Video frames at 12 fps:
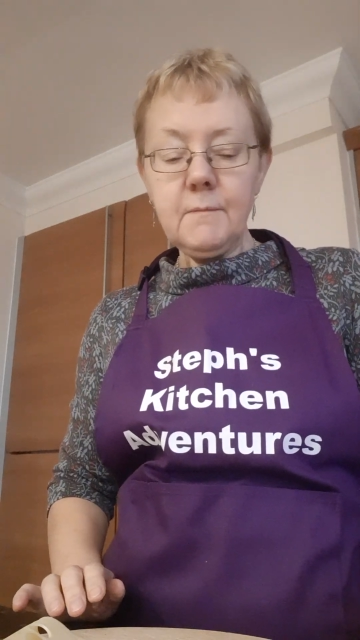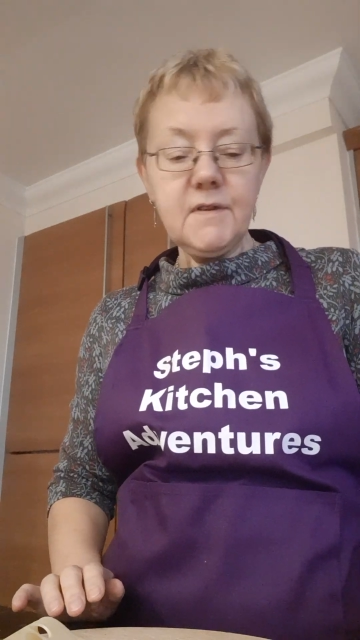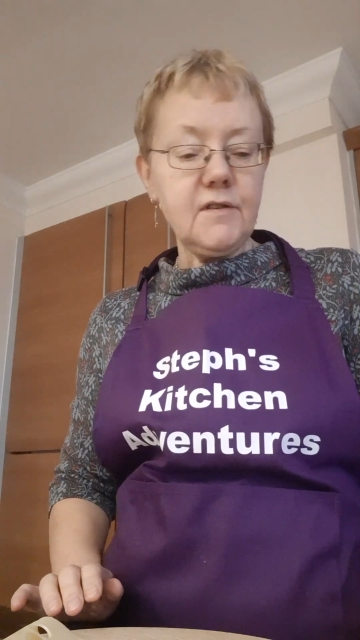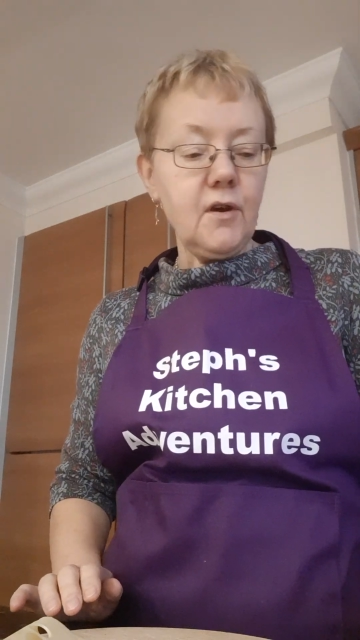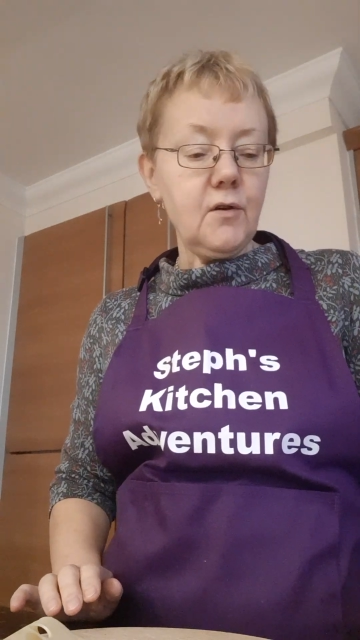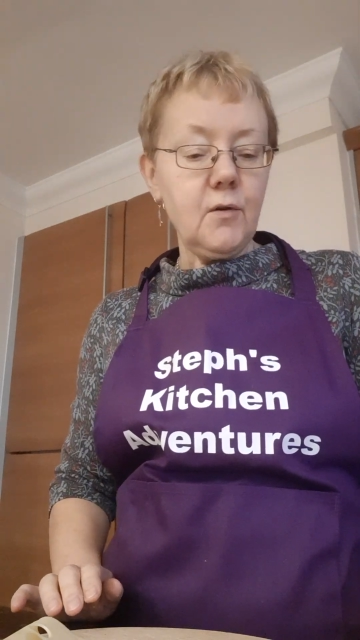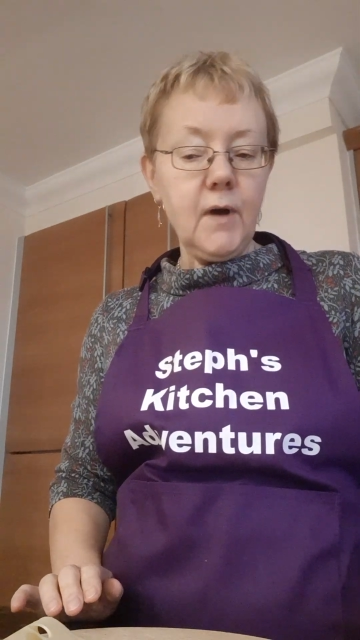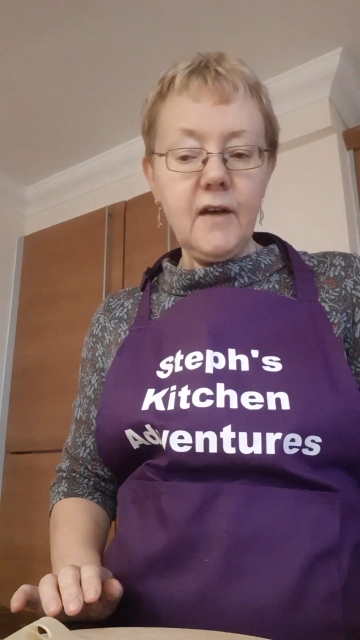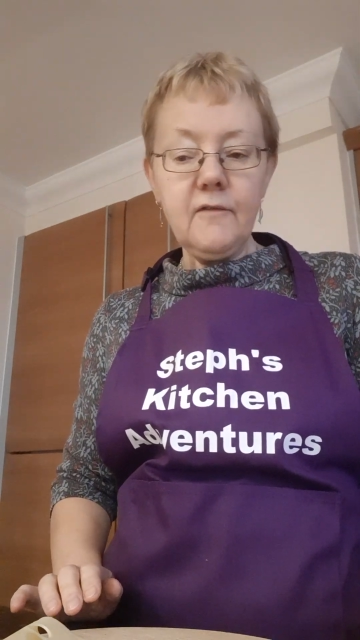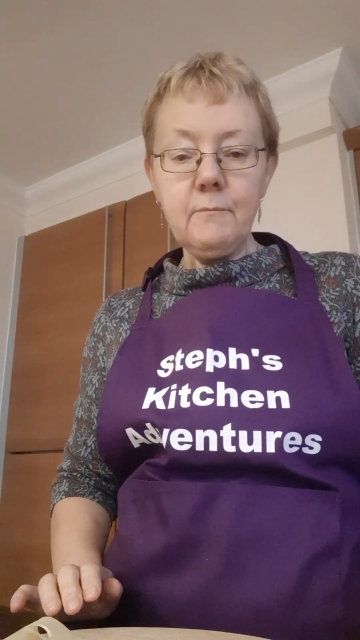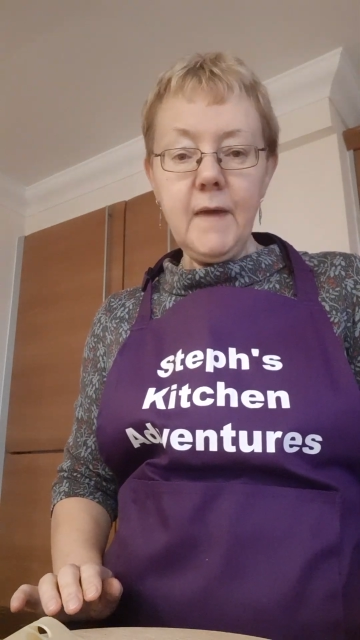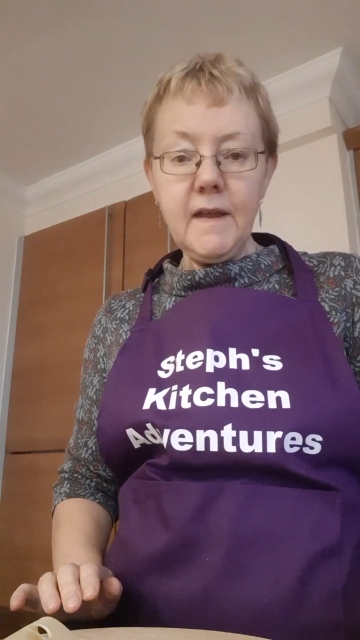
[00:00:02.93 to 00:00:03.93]
So
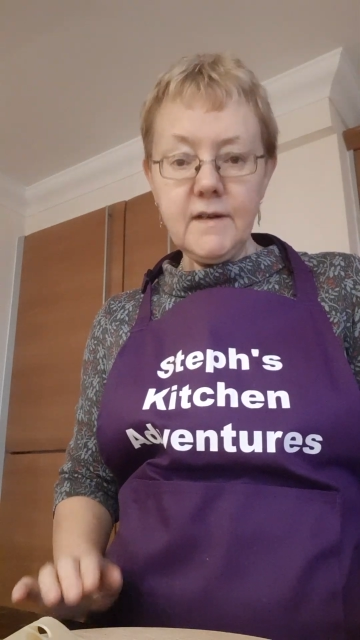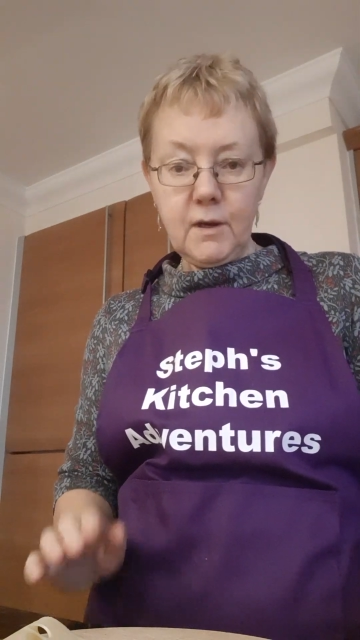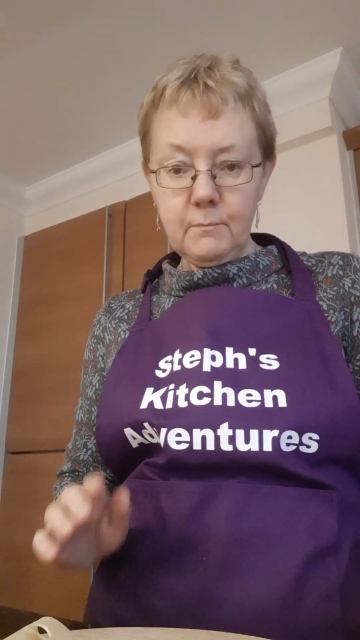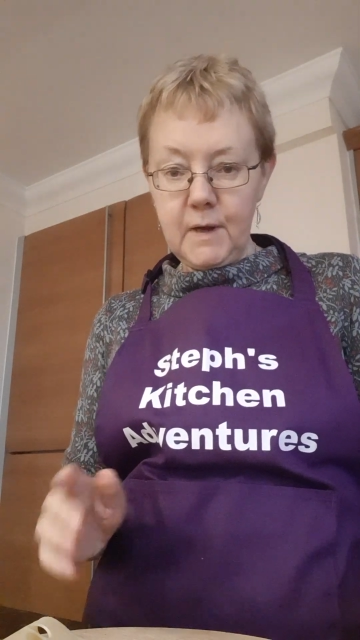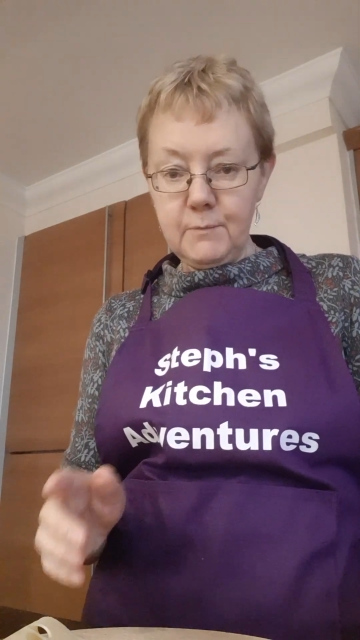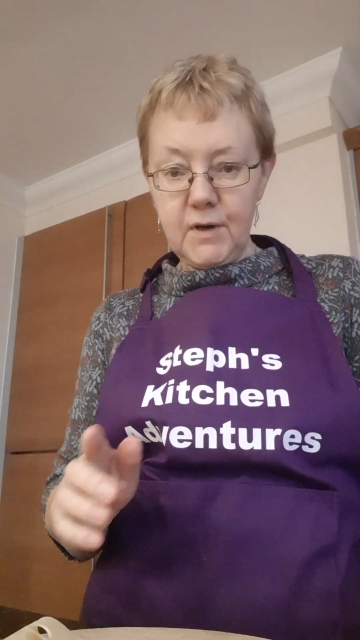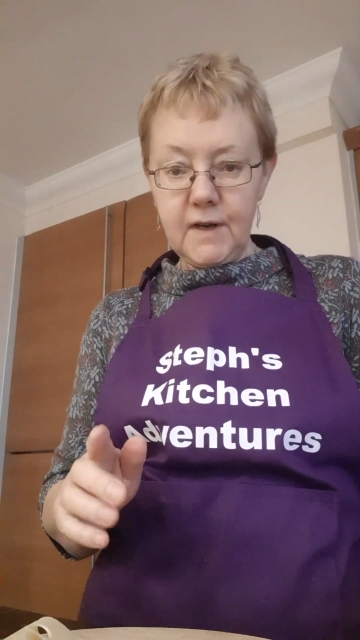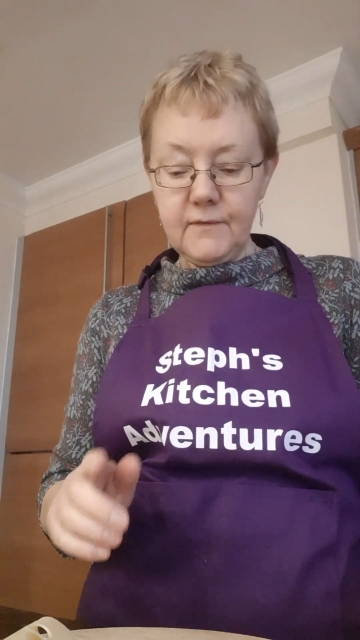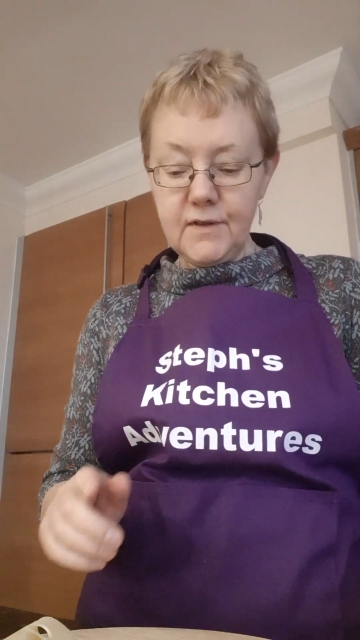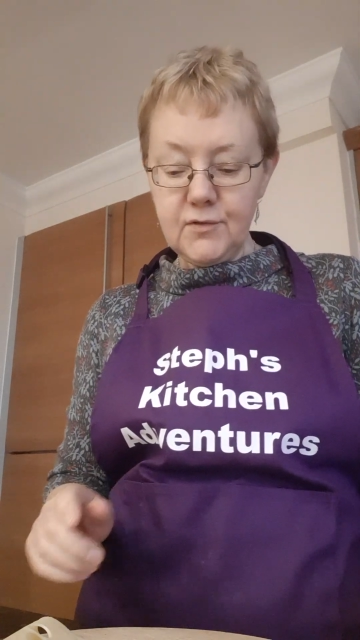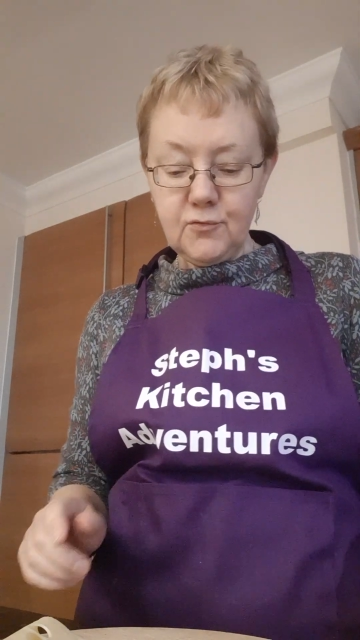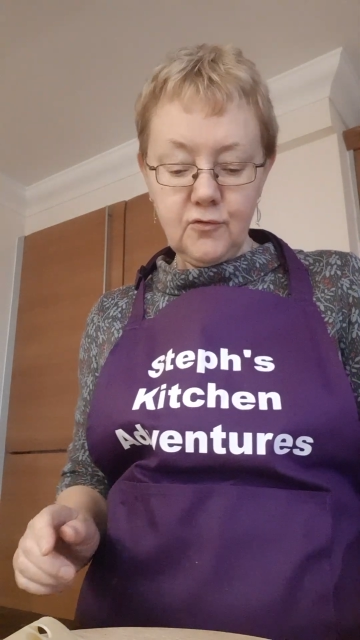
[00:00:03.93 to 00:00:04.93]
I've made up my
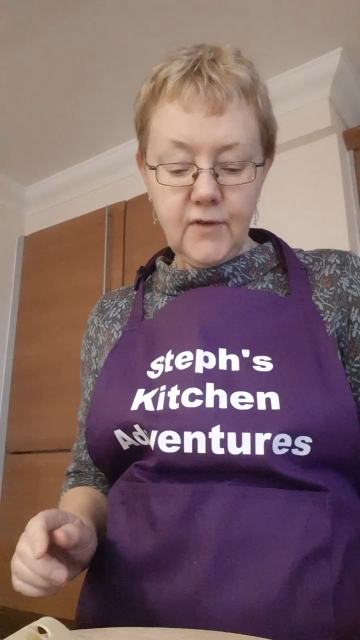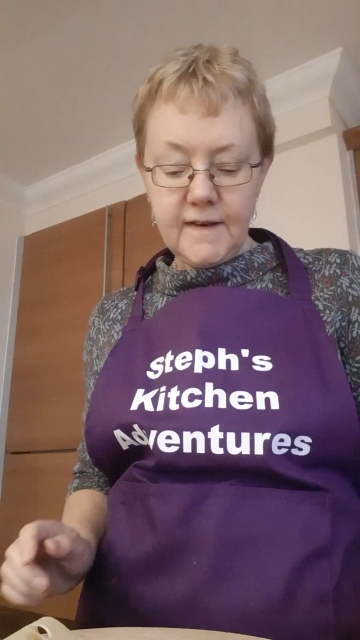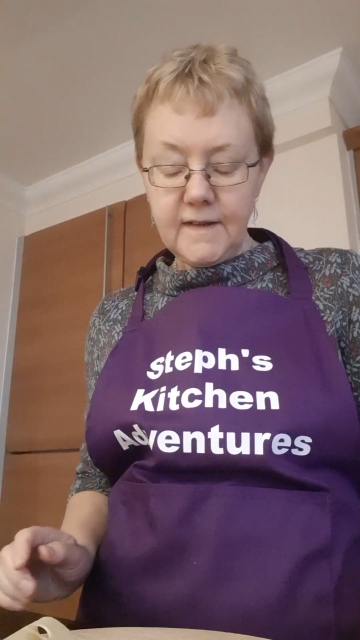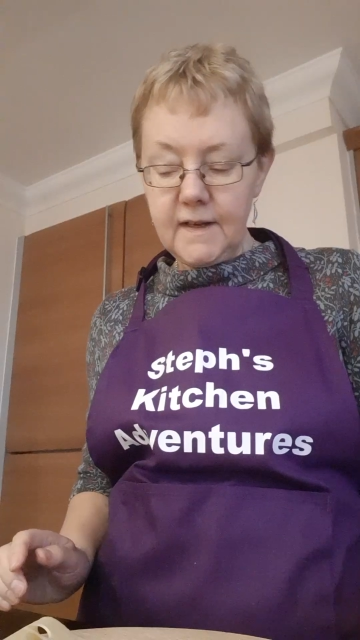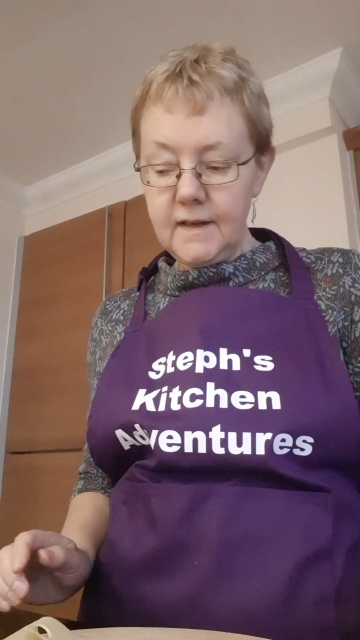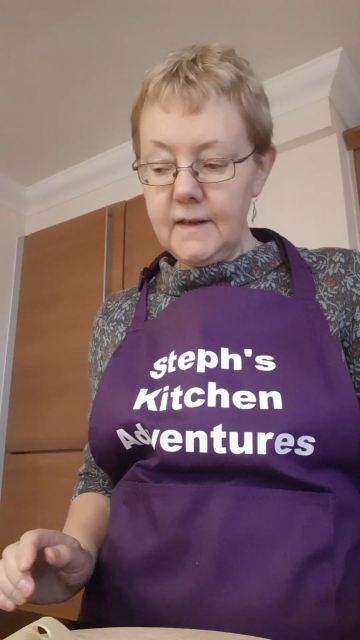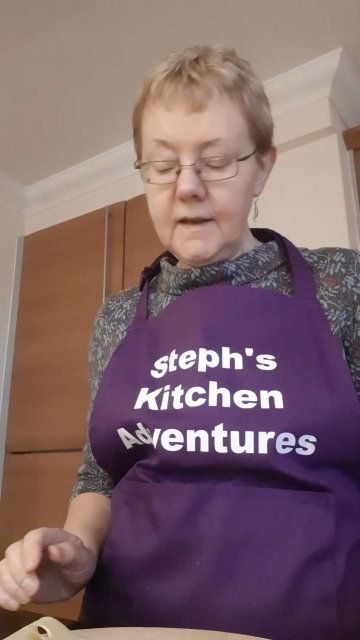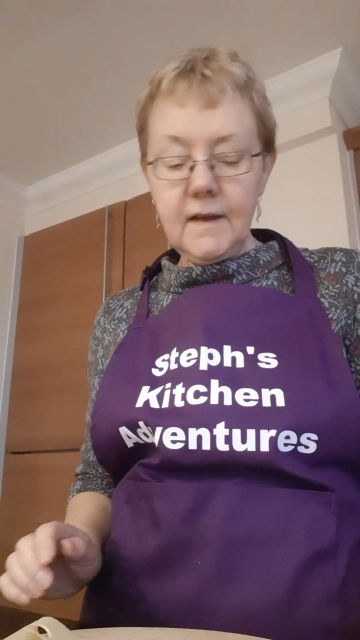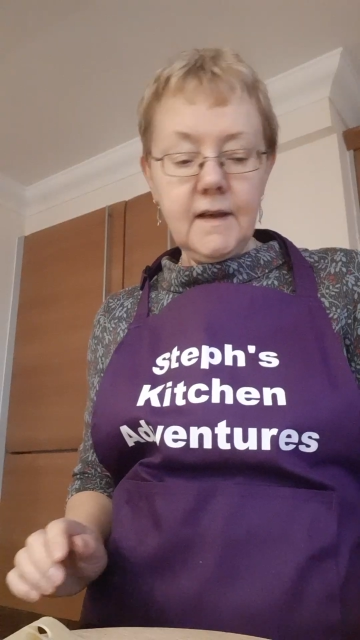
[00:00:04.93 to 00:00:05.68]
breakfast already